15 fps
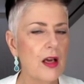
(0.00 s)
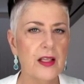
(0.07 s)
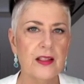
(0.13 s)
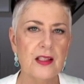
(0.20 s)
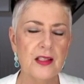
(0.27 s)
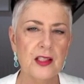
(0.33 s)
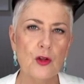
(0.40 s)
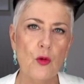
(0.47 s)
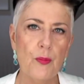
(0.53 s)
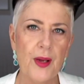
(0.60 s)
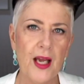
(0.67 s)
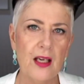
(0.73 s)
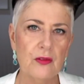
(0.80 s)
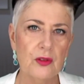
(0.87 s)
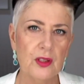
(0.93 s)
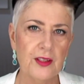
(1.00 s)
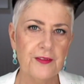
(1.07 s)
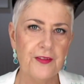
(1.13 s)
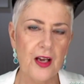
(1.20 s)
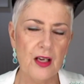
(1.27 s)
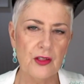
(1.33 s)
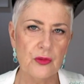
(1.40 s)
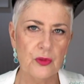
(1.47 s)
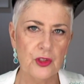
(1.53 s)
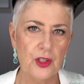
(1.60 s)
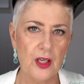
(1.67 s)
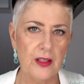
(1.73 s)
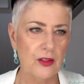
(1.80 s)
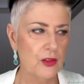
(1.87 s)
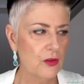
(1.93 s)
doesn't go bad really fast, which
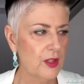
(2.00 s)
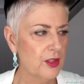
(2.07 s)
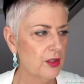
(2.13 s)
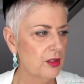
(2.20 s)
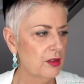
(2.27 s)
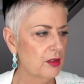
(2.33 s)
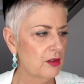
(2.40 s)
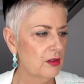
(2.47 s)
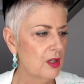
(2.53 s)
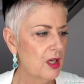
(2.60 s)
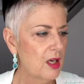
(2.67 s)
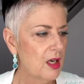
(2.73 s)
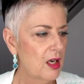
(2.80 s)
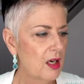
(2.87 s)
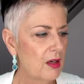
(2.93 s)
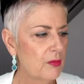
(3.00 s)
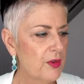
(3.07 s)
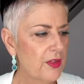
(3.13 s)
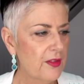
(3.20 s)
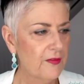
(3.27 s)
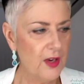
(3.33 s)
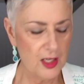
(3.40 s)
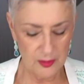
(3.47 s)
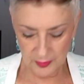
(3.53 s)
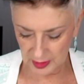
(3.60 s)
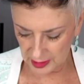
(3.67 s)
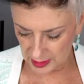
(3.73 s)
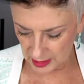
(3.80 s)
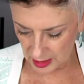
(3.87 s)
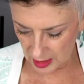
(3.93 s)
I enjoy too with the vitamin
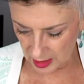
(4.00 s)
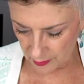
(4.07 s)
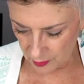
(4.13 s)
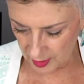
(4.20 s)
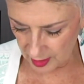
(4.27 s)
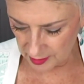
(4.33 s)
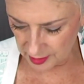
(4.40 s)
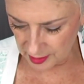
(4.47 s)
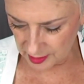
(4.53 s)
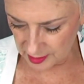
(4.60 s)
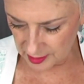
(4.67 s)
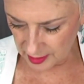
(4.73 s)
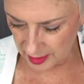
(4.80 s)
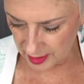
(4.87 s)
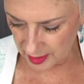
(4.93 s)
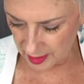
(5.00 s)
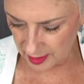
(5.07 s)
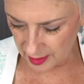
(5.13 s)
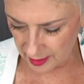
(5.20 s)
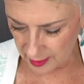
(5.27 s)
C. What else did it say?